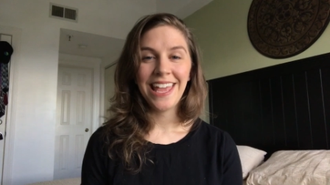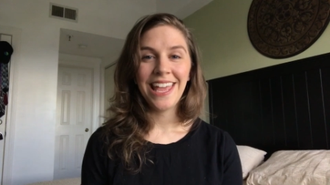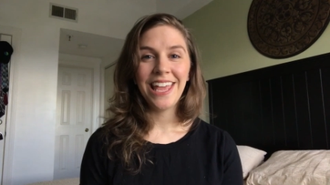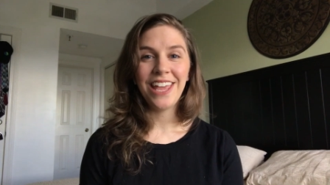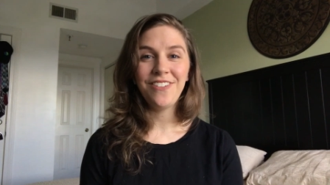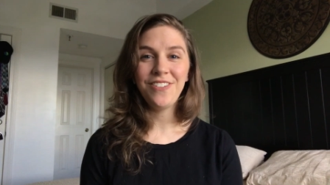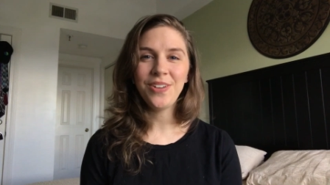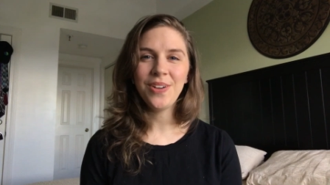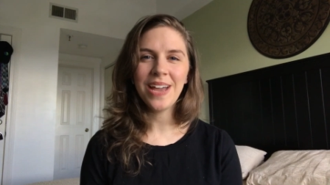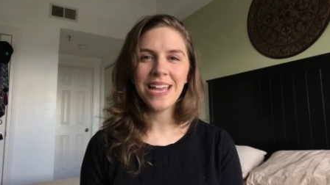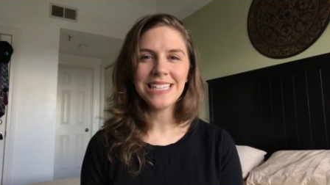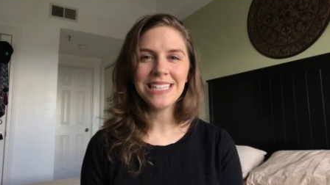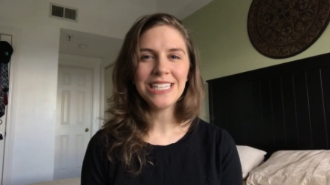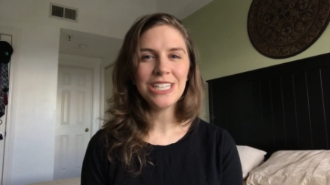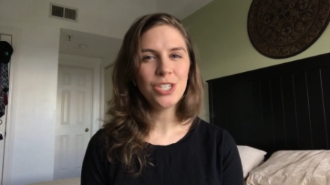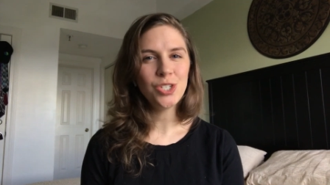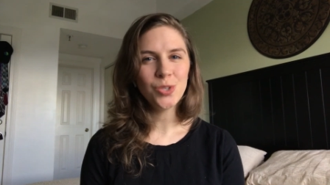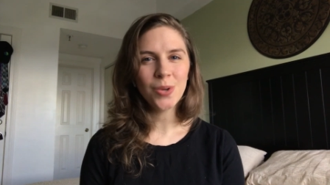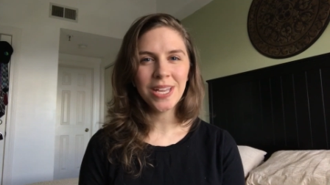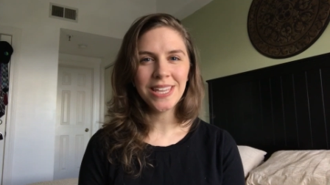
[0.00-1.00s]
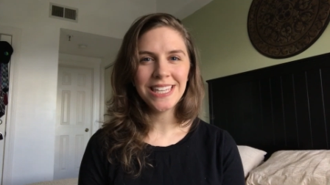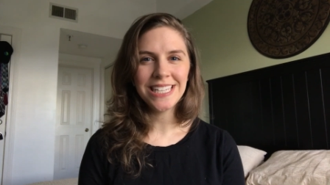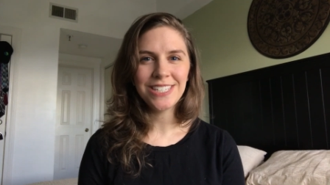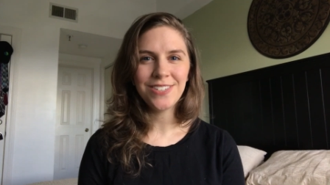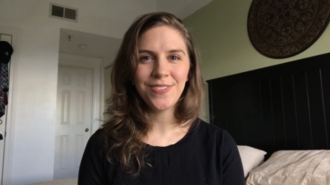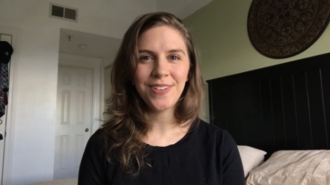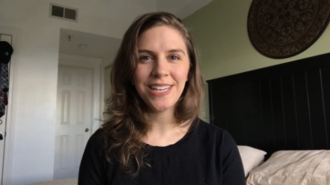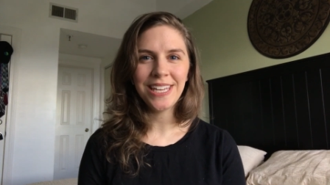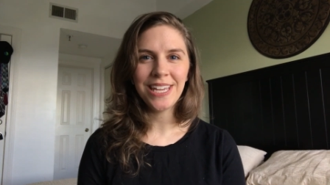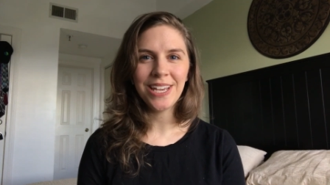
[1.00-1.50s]
If you guys enjoyed this
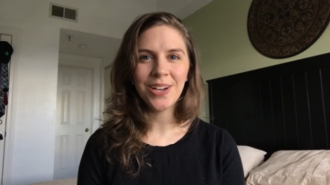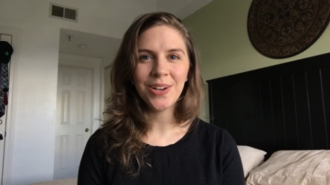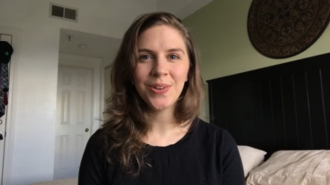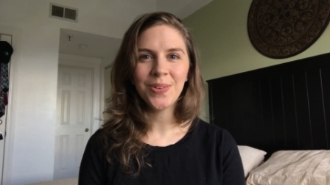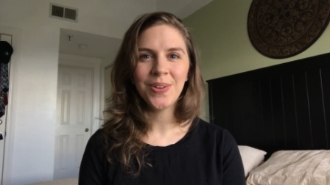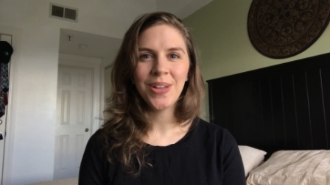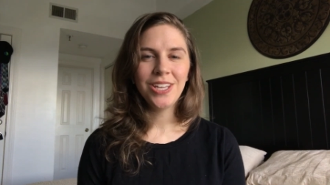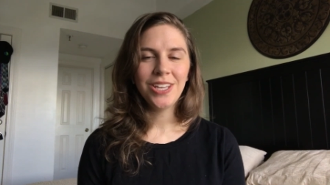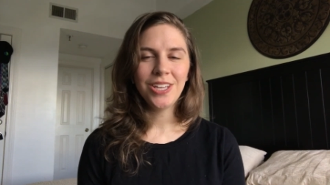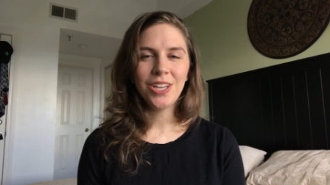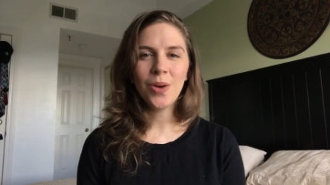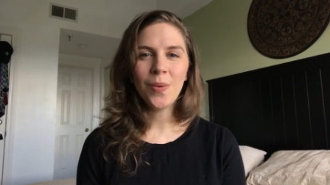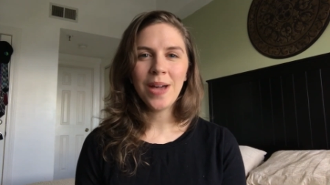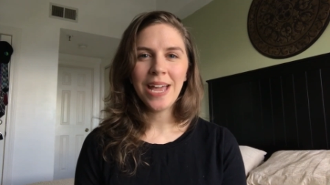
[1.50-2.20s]
video, go